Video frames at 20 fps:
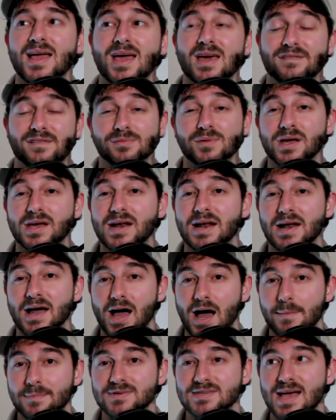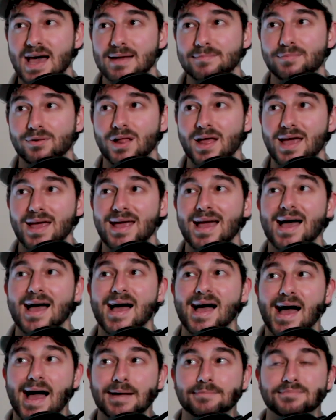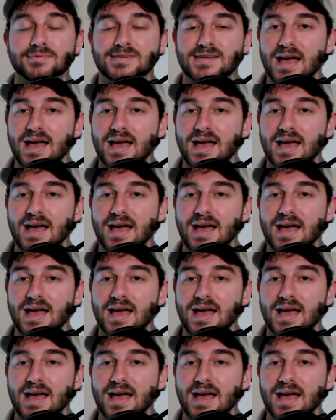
If I'm looking at an upside play, I'm